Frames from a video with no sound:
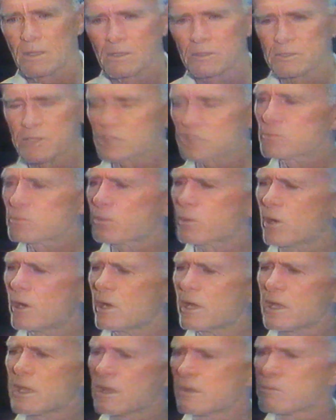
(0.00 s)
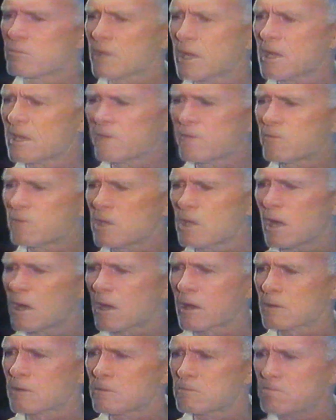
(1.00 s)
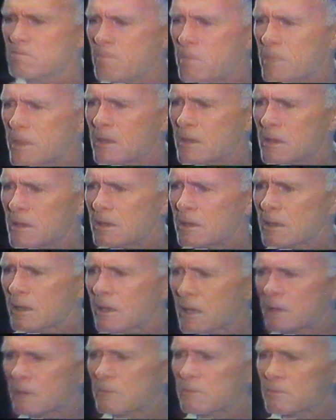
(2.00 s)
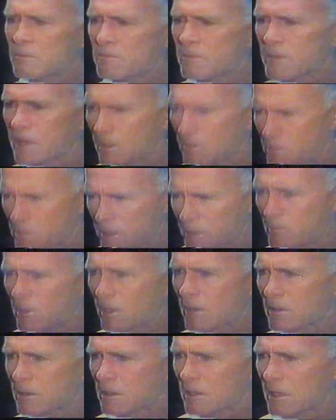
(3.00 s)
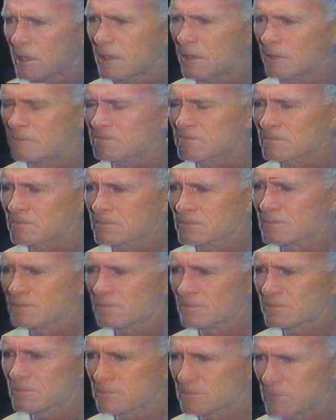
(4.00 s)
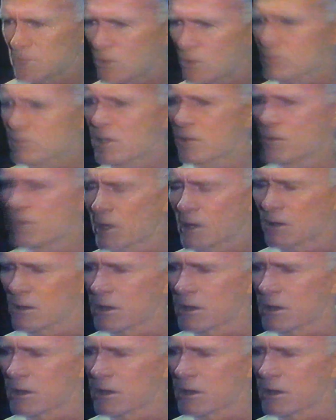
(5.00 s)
Just pray and believe God, and there'll be a better day. There'll be a better